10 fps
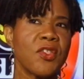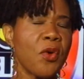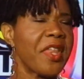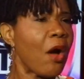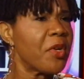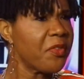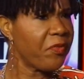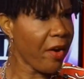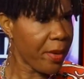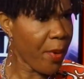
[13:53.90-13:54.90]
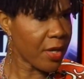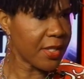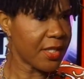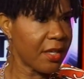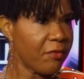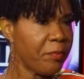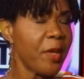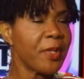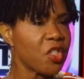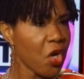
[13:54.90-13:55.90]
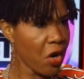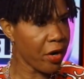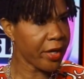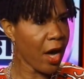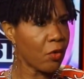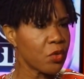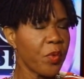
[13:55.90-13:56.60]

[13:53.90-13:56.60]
so that was very positive. People turned out.